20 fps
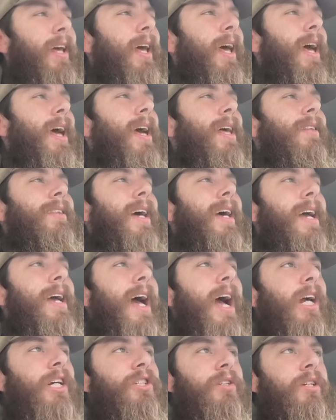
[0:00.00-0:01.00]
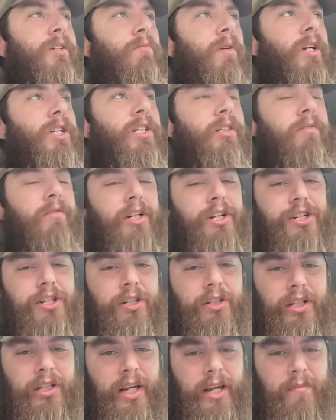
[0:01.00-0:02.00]
And they actually recently
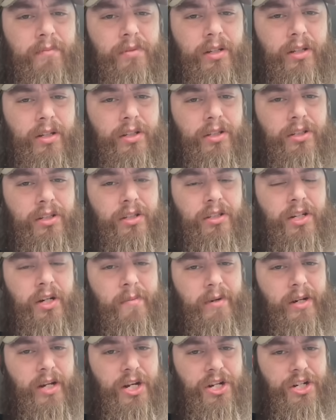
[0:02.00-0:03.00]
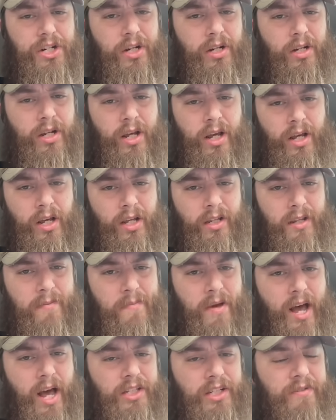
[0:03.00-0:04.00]
just came to this determination in the
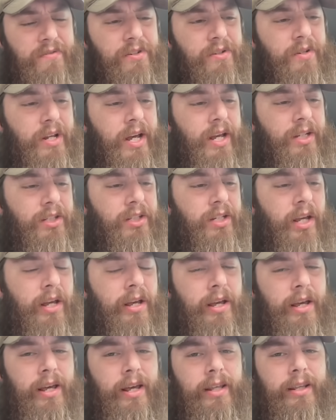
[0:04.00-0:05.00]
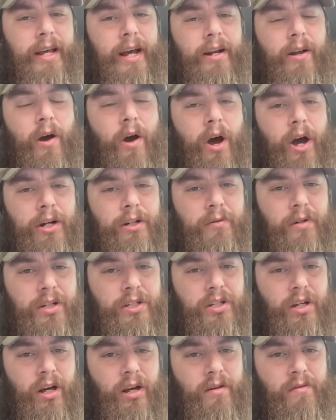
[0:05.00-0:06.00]
past few days that
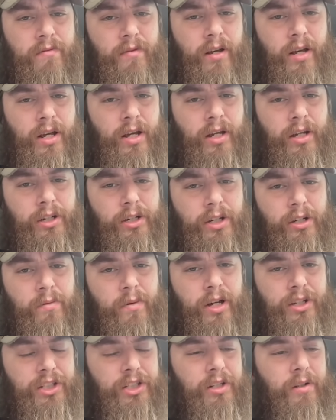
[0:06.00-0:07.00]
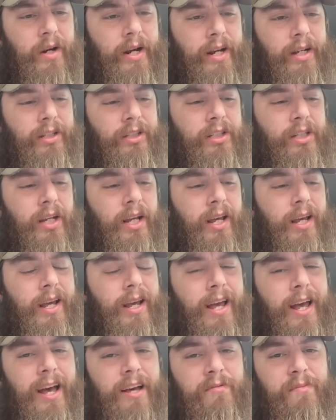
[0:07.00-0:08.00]
hundreds of US cranes
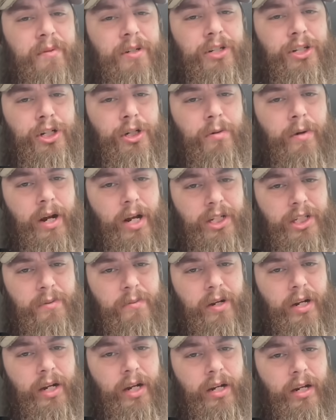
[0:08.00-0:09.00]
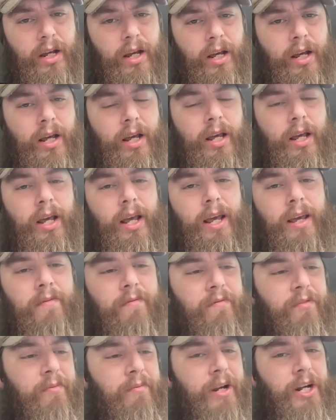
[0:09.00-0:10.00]
have been transmitting
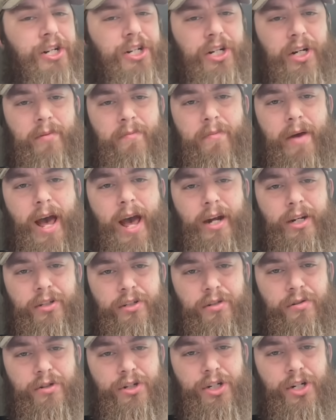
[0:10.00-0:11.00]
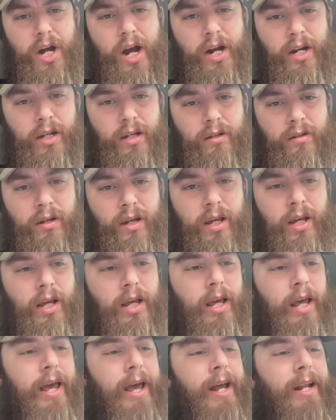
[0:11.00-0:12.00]
information back to China
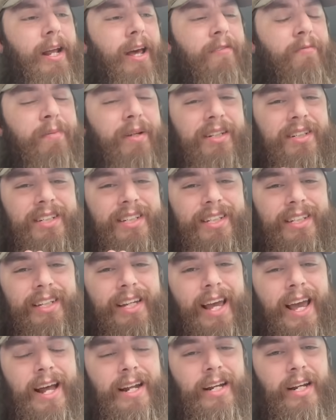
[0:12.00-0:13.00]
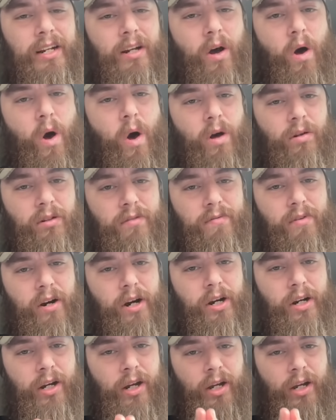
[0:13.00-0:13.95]
and have been scanning all of our